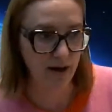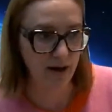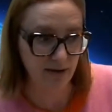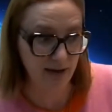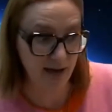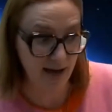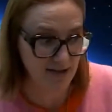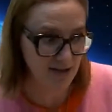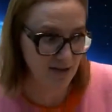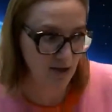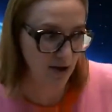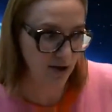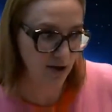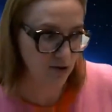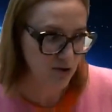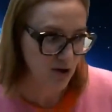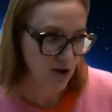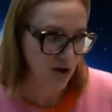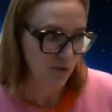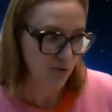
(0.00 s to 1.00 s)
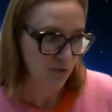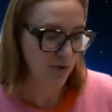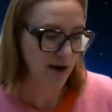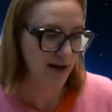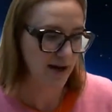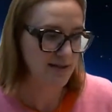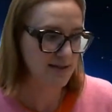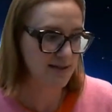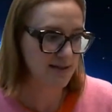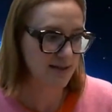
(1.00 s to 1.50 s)
And as such, we
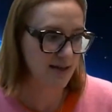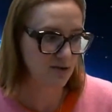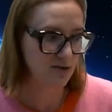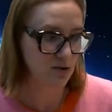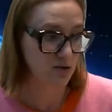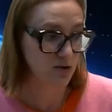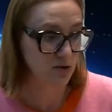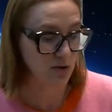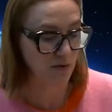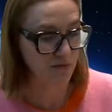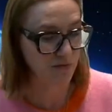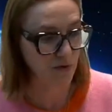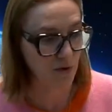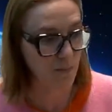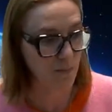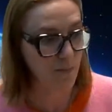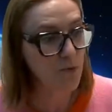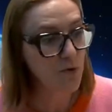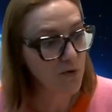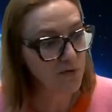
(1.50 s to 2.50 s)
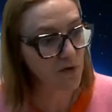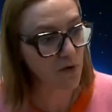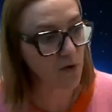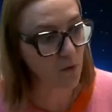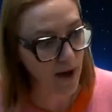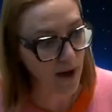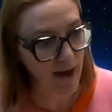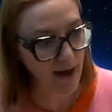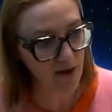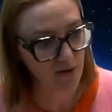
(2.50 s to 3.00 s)
are seeing a sort of a move
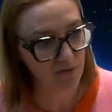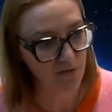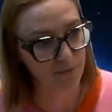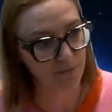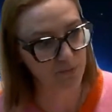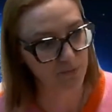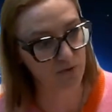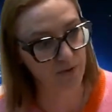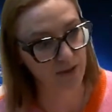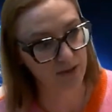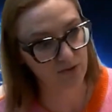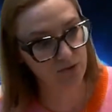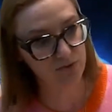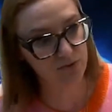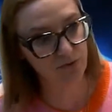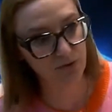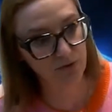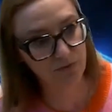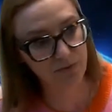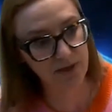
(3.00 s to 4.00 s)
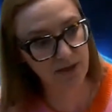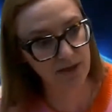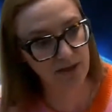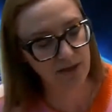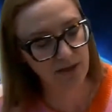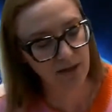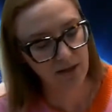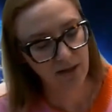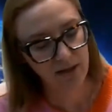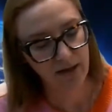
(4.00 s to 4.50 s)
away from trying to
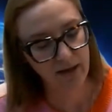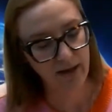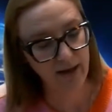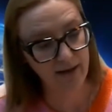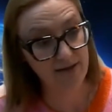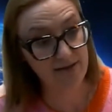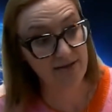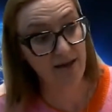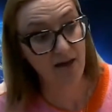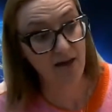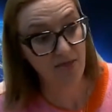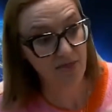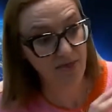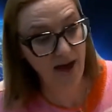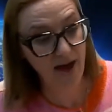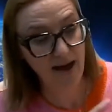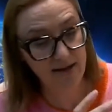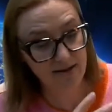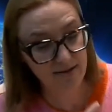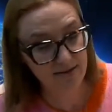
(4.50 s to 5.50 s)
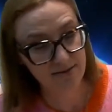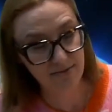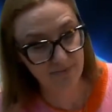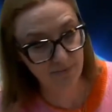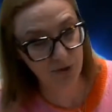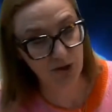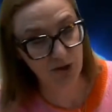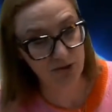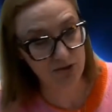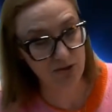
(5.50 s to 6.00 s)
agree at that,
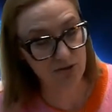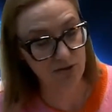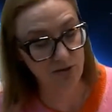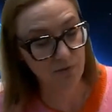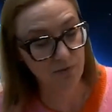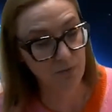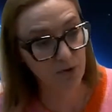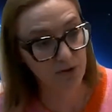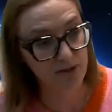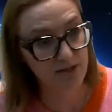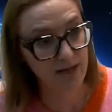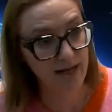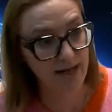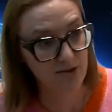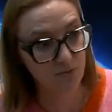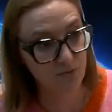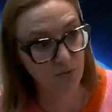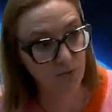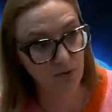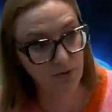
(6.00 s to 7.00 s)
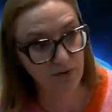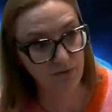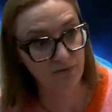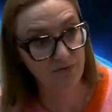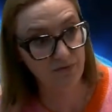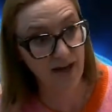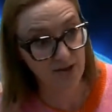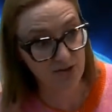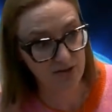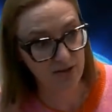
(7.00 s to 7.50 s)
sort of multilateral
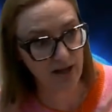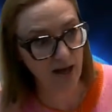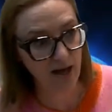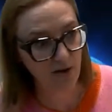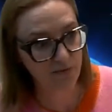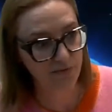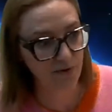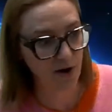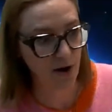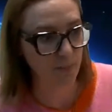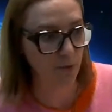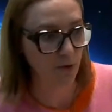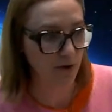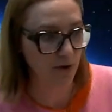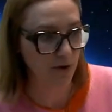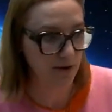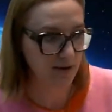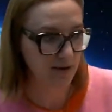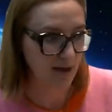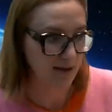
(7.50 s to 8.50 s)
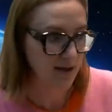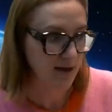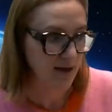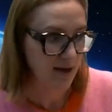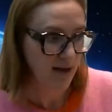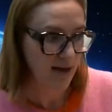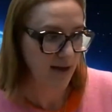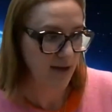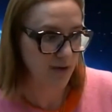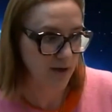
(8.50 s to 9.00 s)
Wassenaar framework and
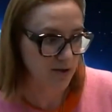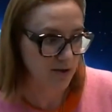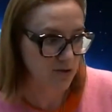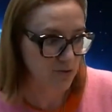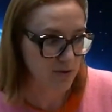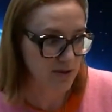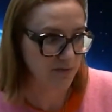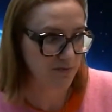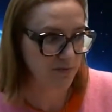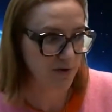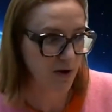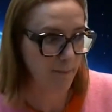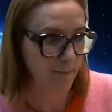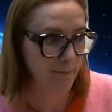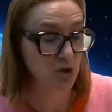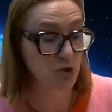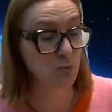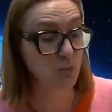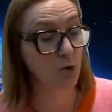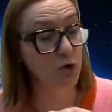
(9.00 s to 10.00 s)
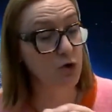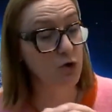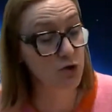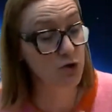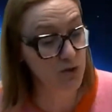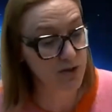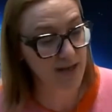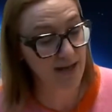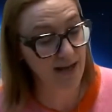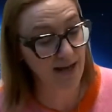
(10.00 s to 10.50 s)
trying to develop much more
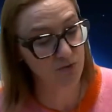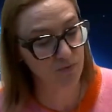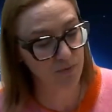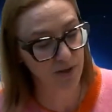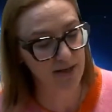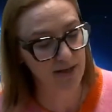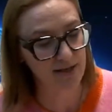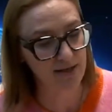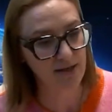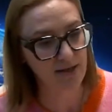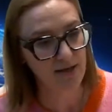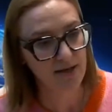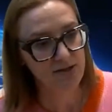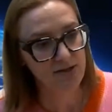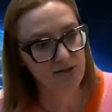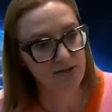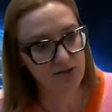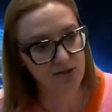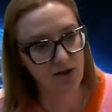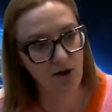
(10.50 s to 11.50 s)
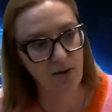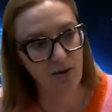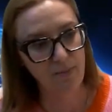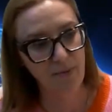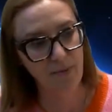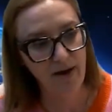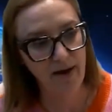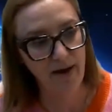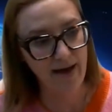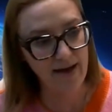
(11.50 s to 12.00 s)
unilaterally some
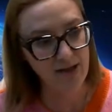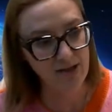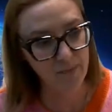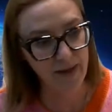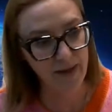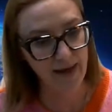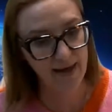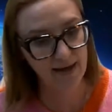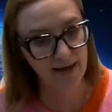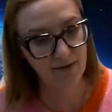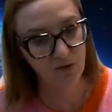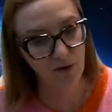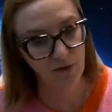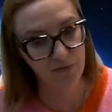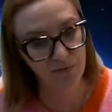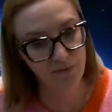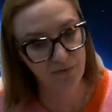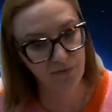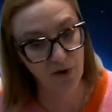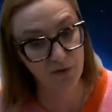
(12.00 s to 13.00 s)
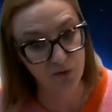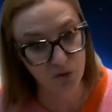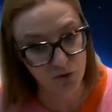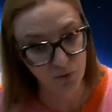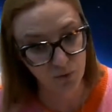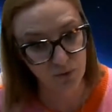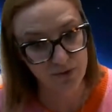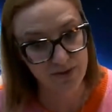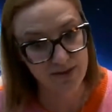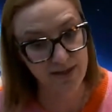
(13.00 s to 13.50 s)
aspect of
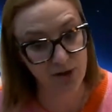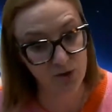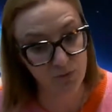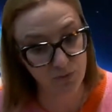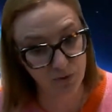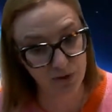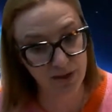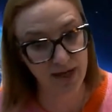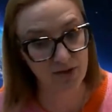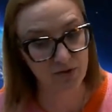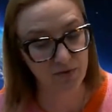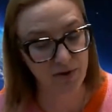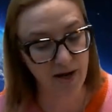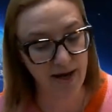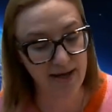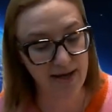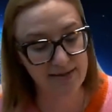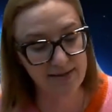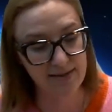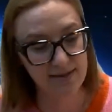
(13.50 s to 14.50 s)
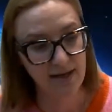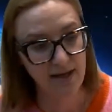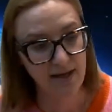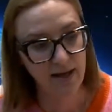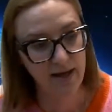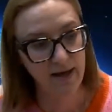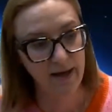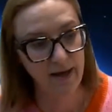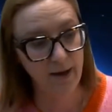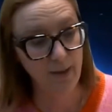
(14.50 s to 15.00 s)
controls that would address
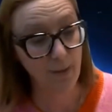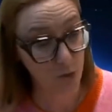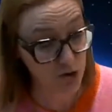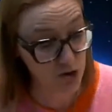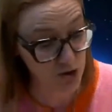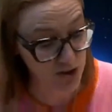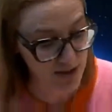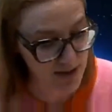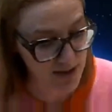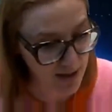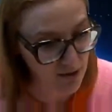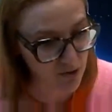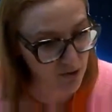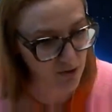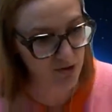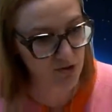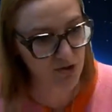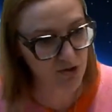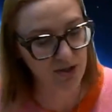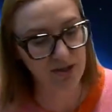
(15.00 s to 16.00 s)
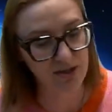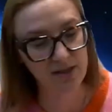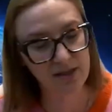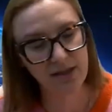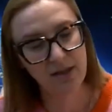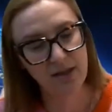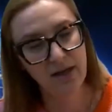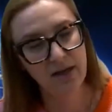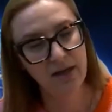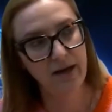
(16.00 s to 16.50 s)
emerging
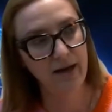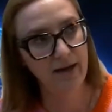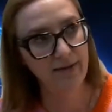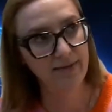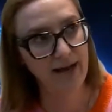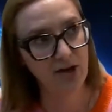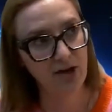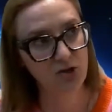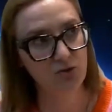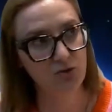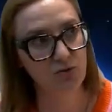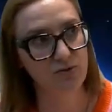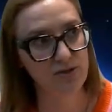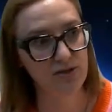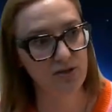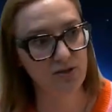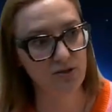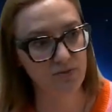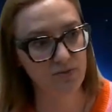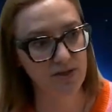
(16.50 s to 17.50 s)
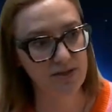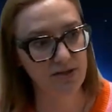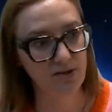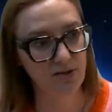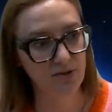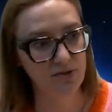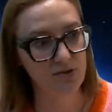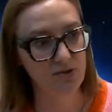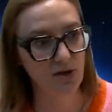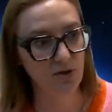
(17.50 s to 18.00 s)
technology, national security
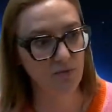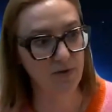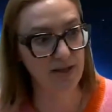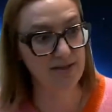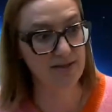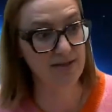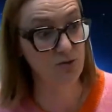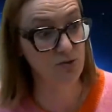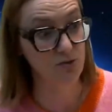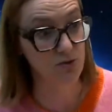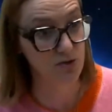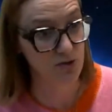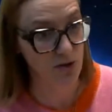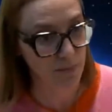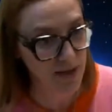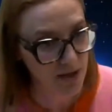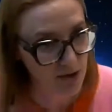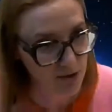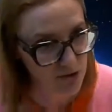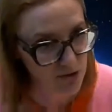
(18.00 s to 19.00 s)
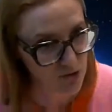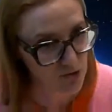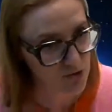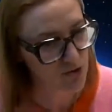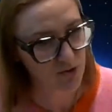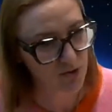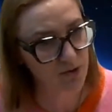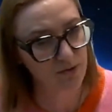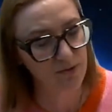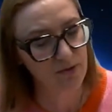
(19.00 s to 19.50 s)
concern related to
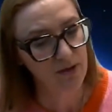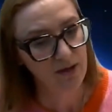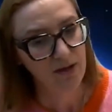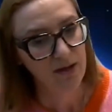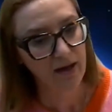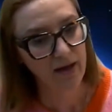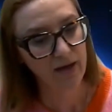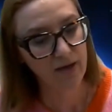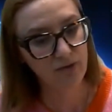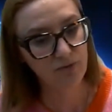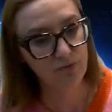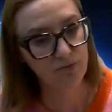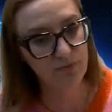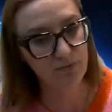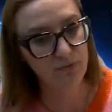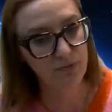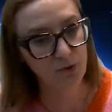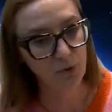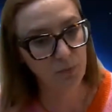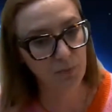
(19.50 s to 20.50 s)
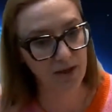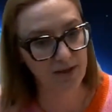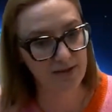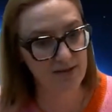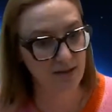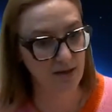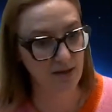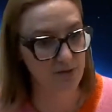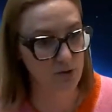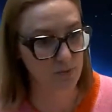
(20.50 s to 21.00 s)
semiconductor, to the
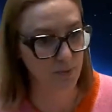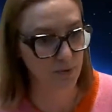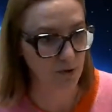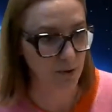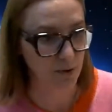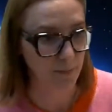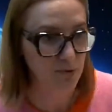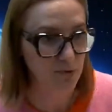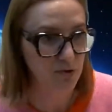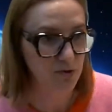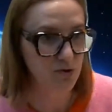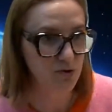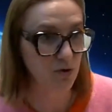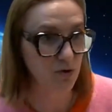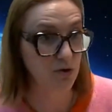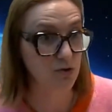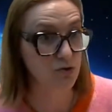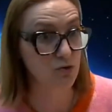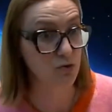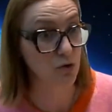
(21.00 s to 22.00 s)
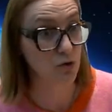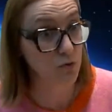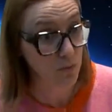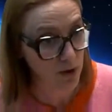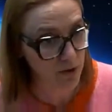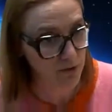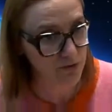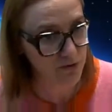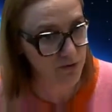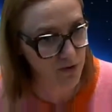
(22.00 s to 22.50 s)
building of supercomputer, to
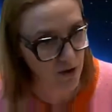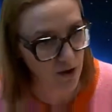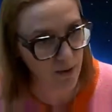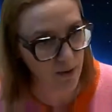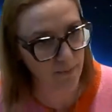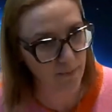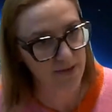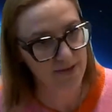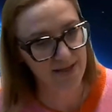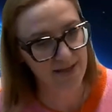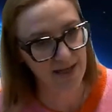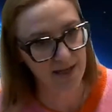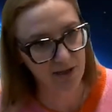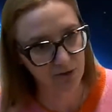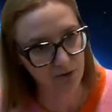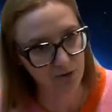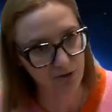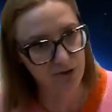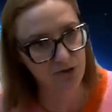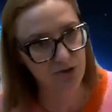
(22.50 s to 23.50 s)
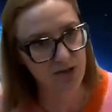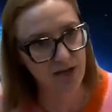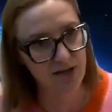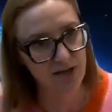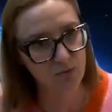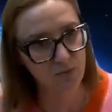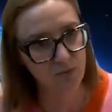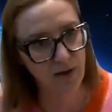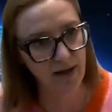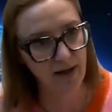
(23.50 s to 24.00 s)
quantum technology
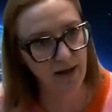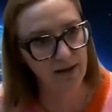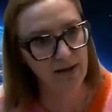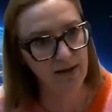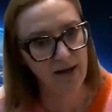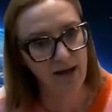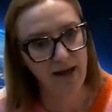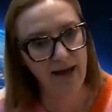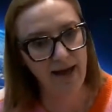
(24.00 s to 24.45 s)
as well.